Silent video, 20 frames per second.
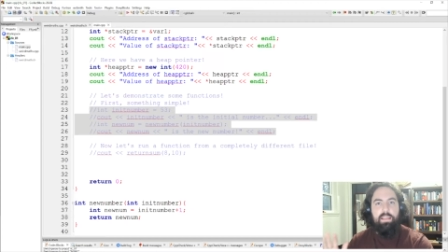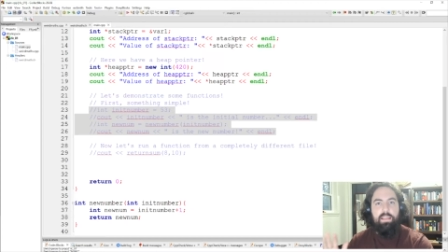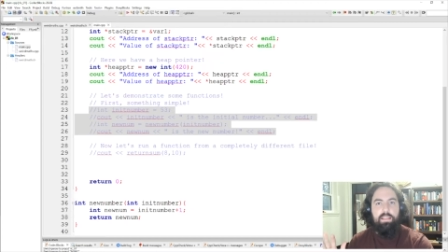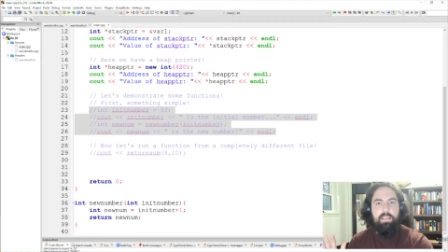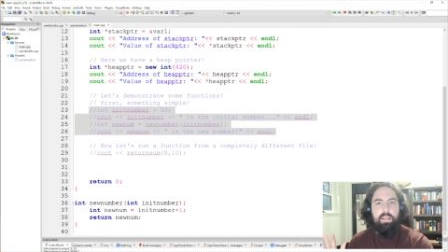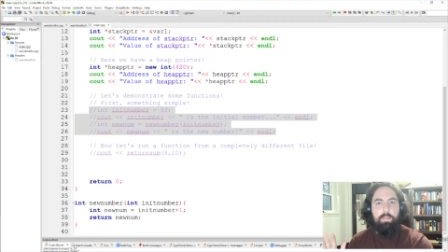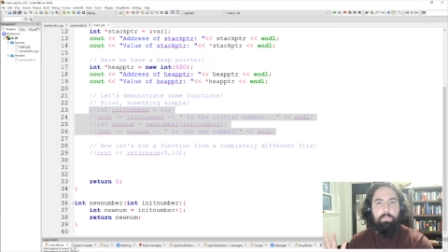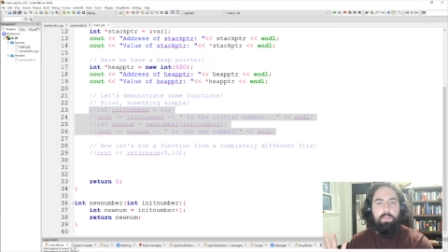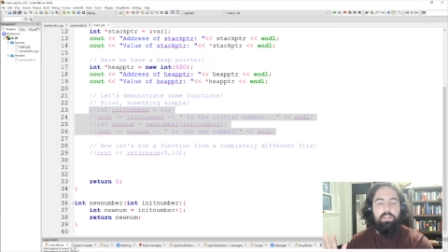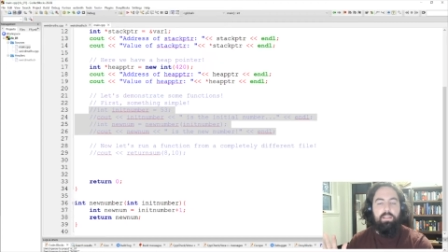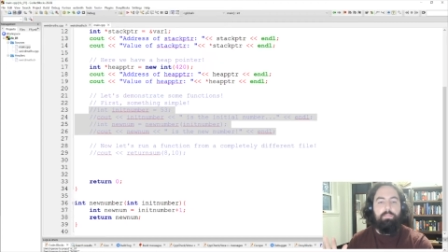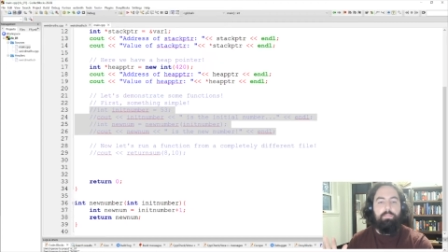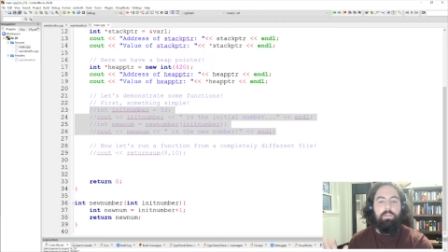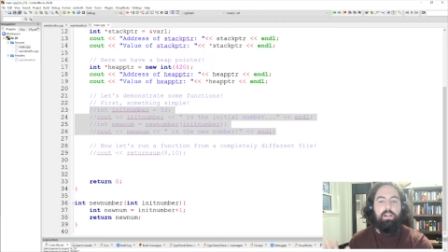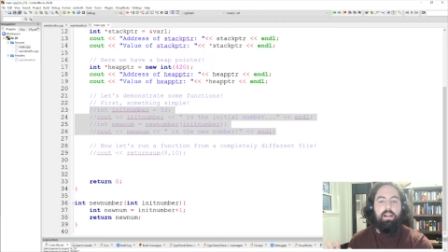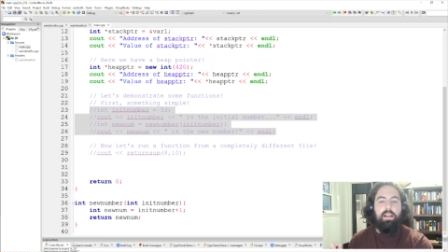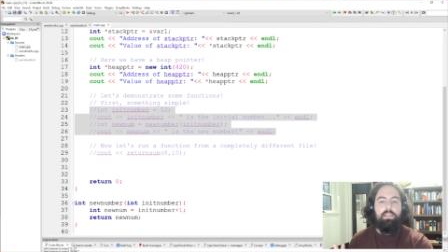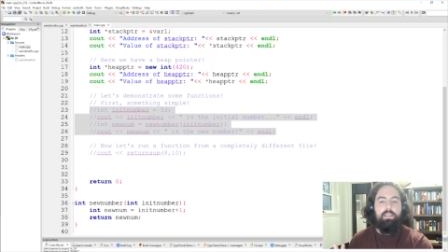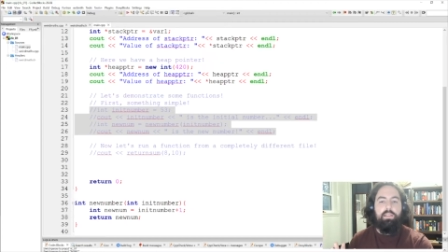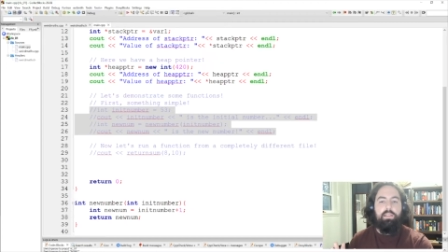C++
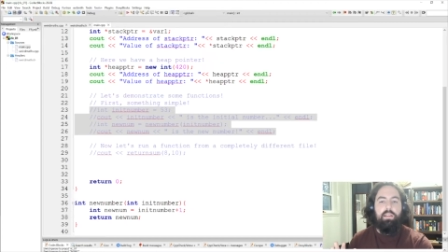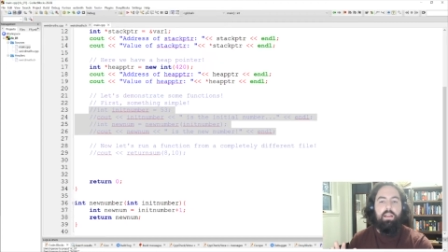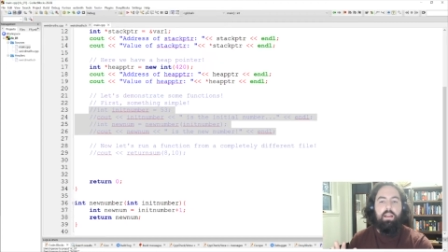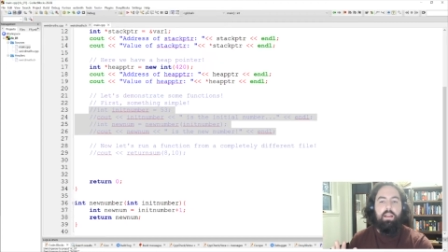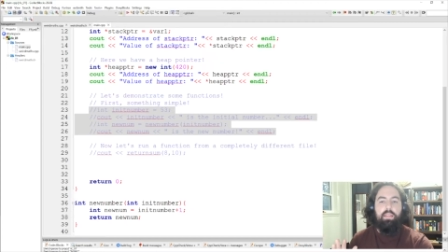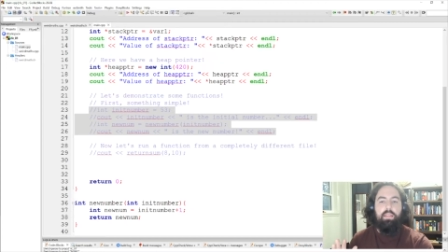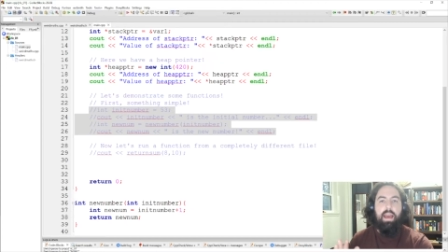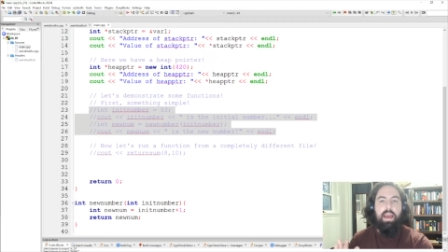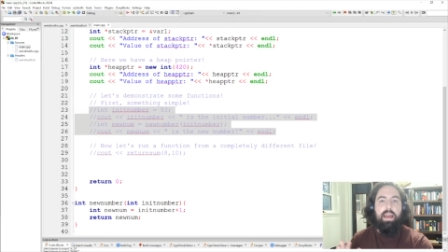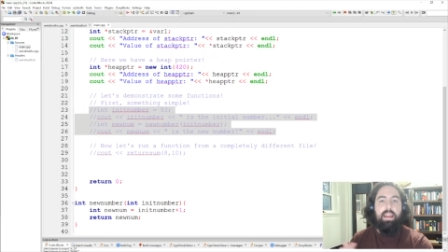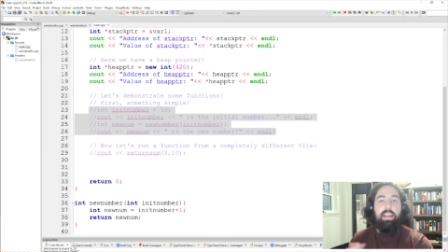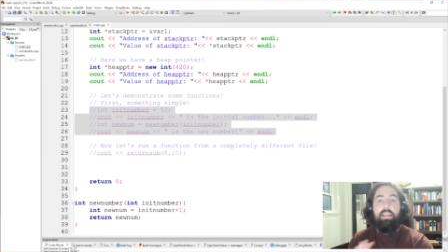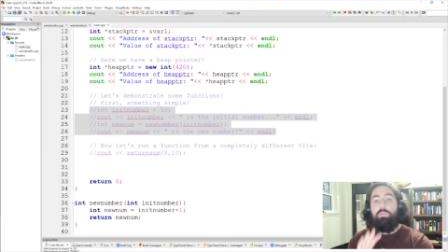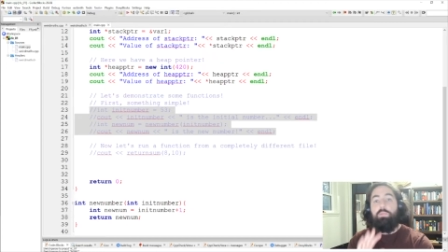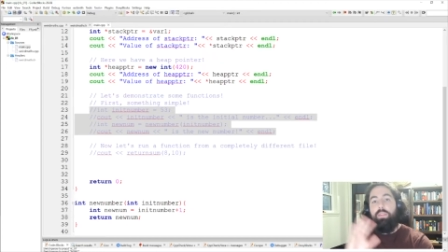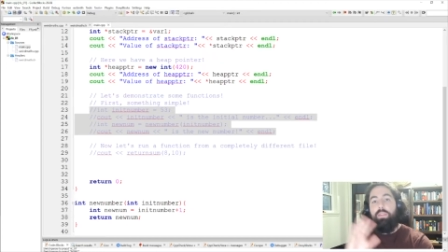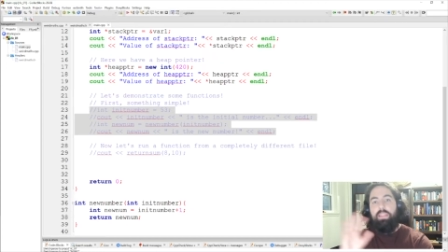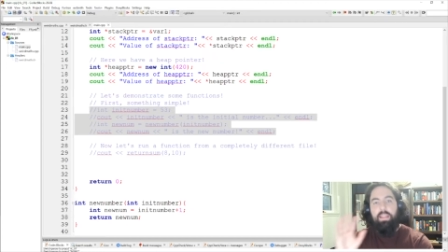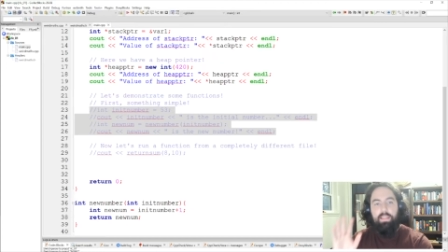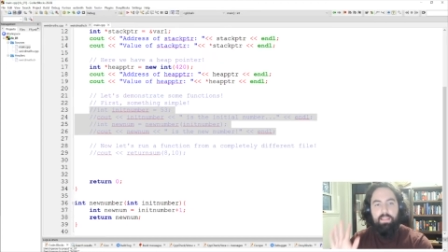that is
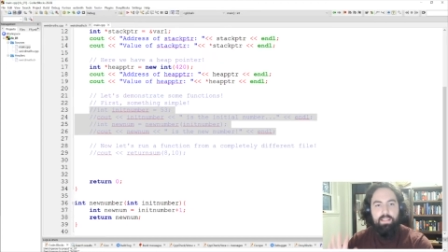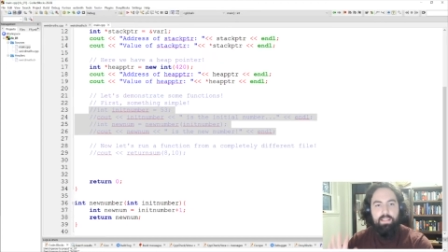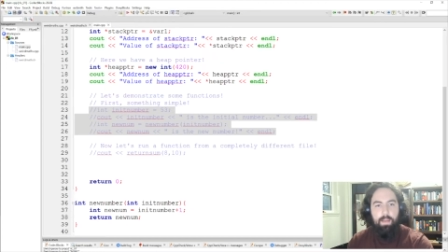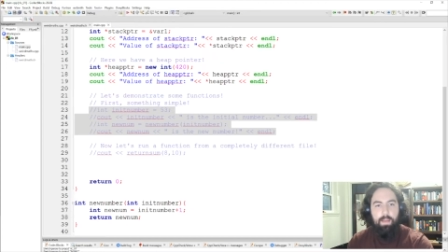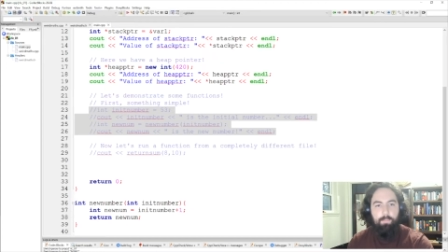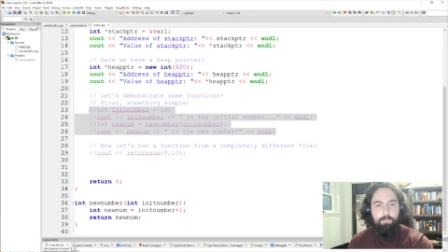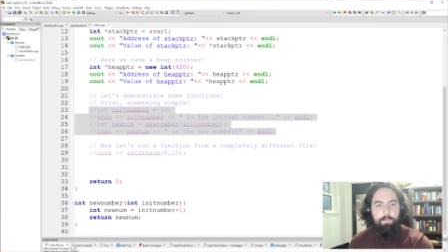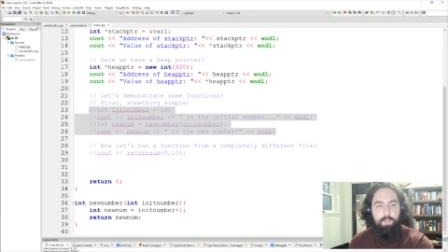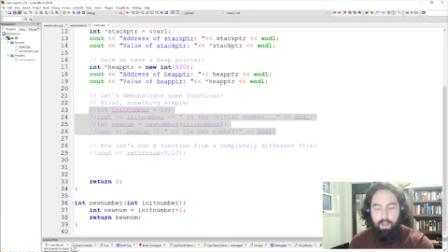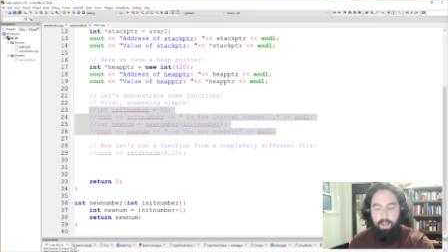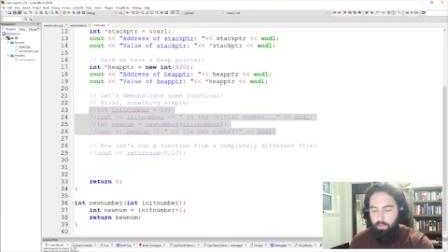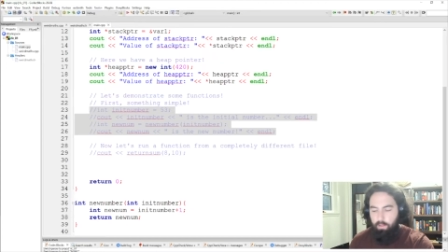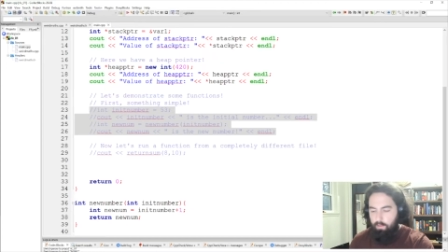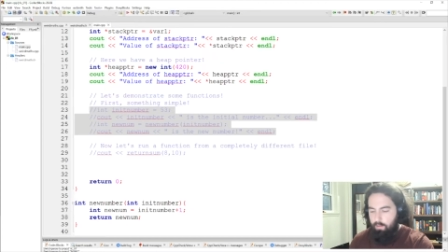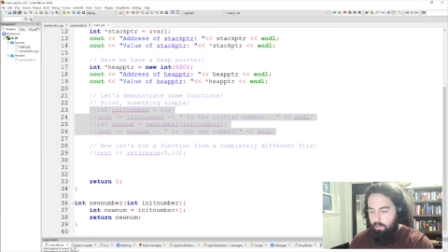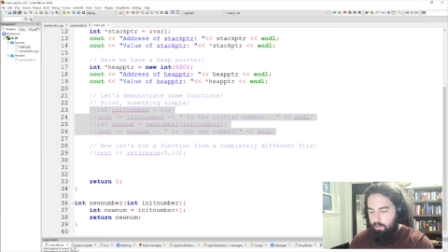within the same file.